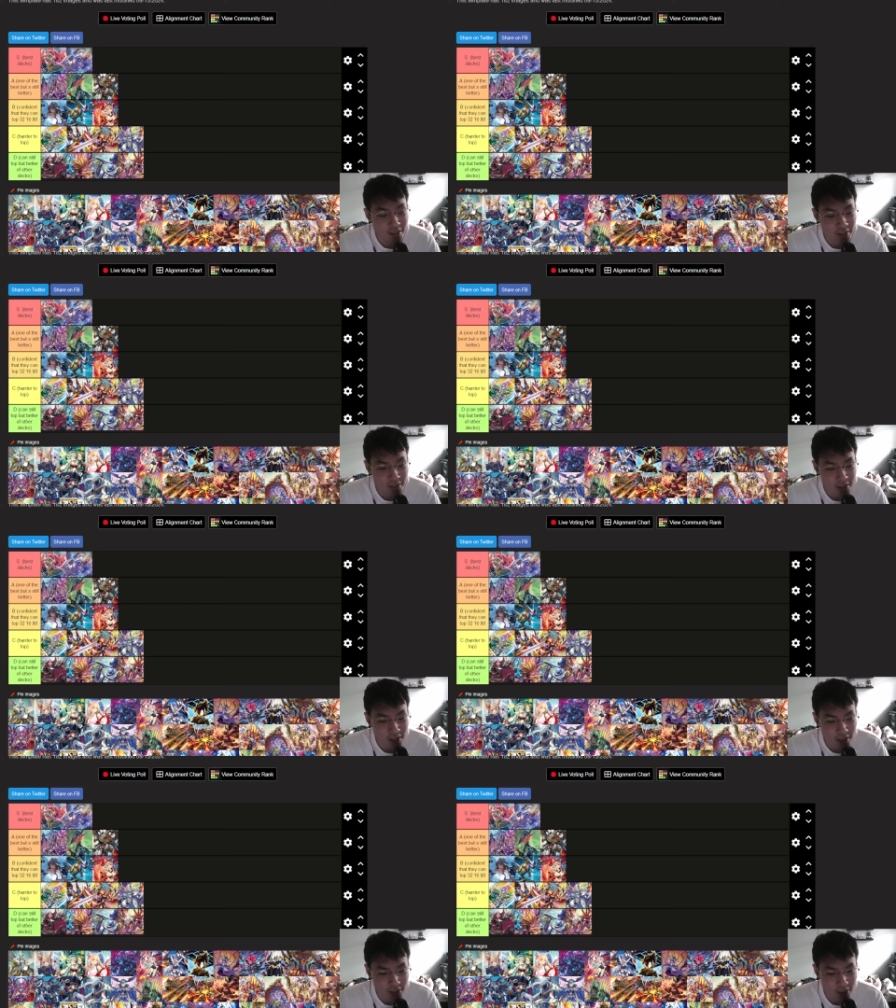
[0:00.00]
still
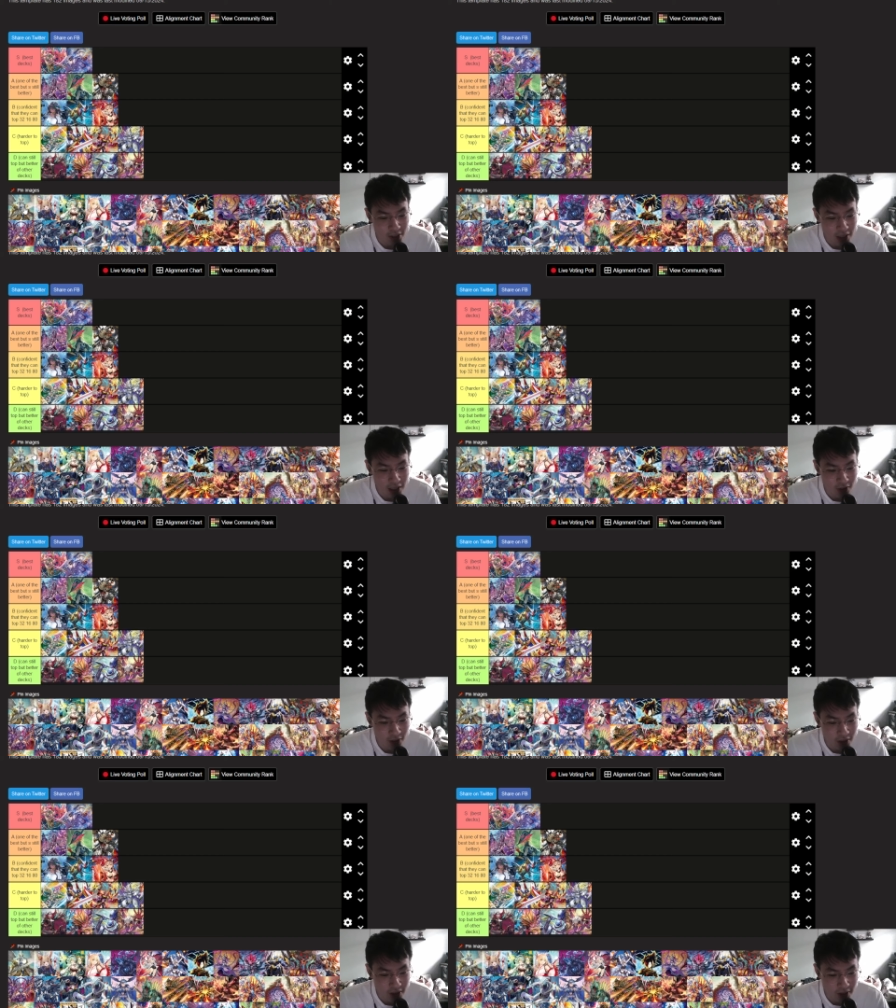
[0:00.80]
has
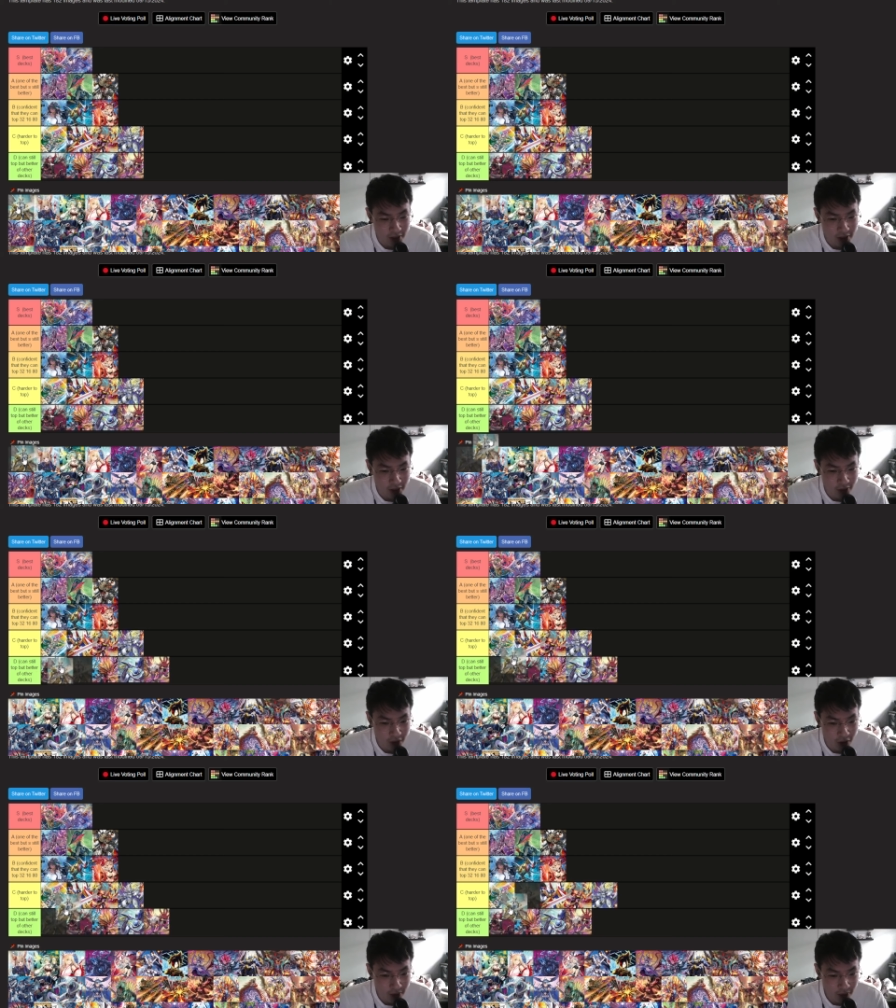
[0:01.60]
Sargon and can still
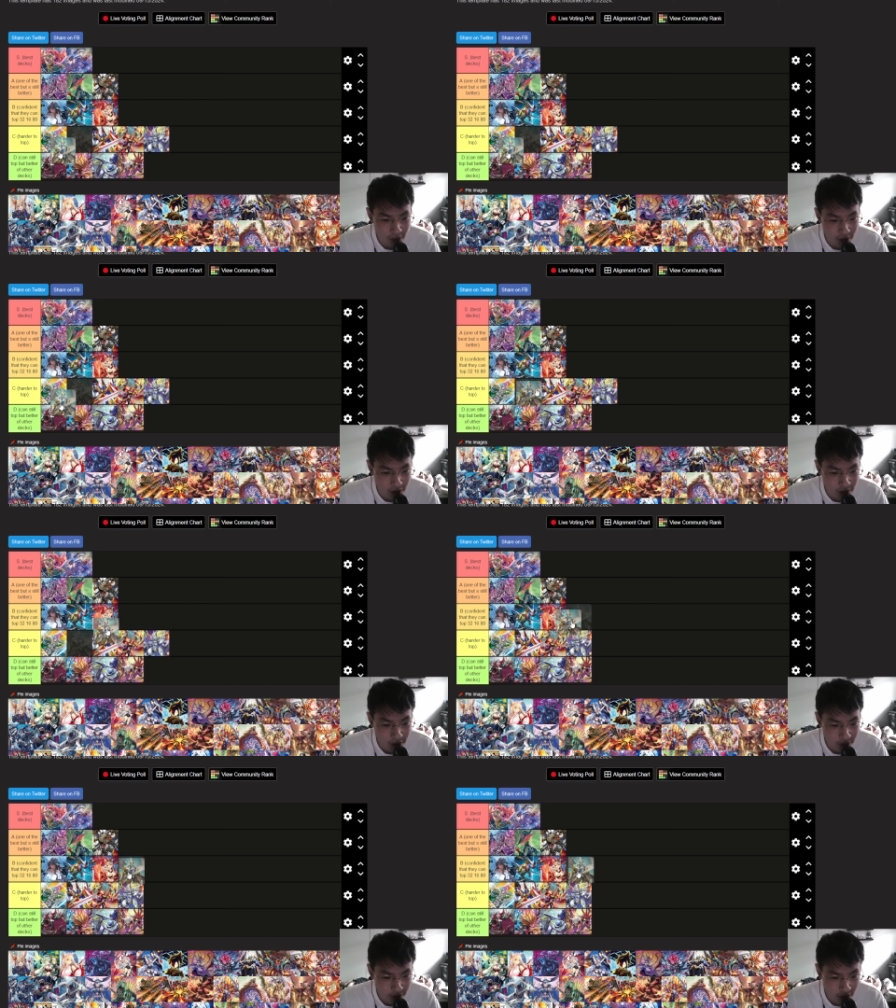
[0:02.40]
farm
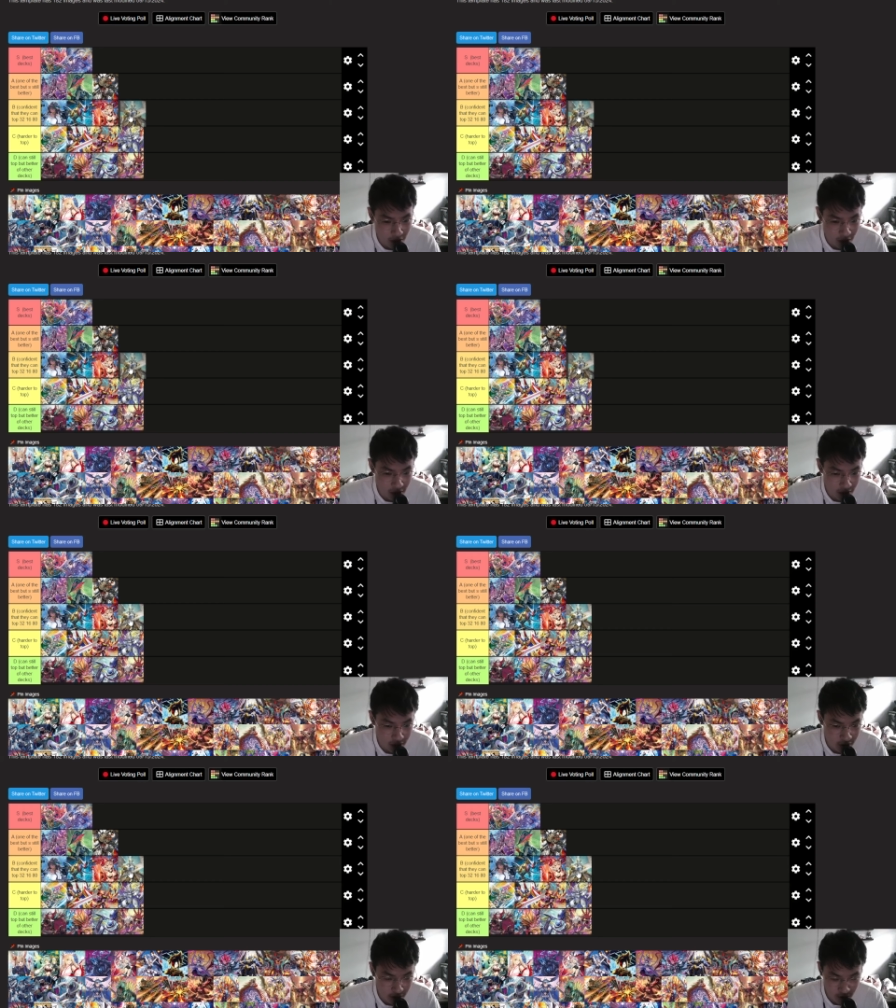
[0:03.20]

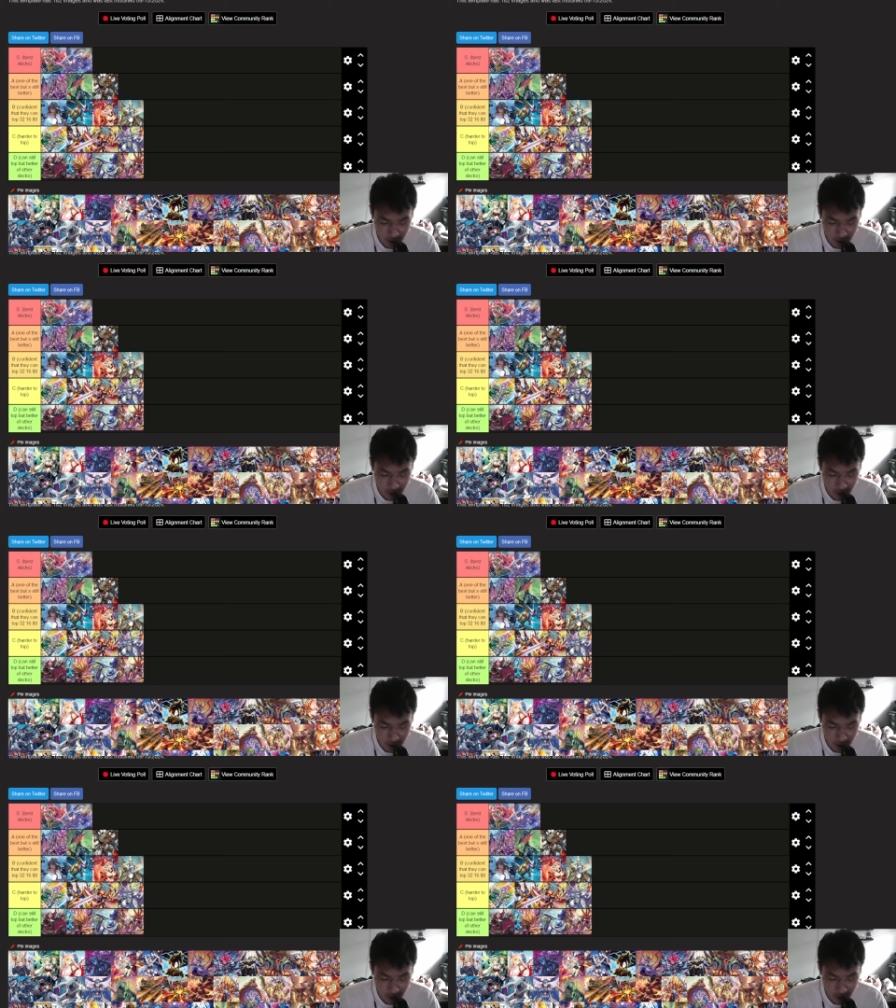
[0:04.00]
cards.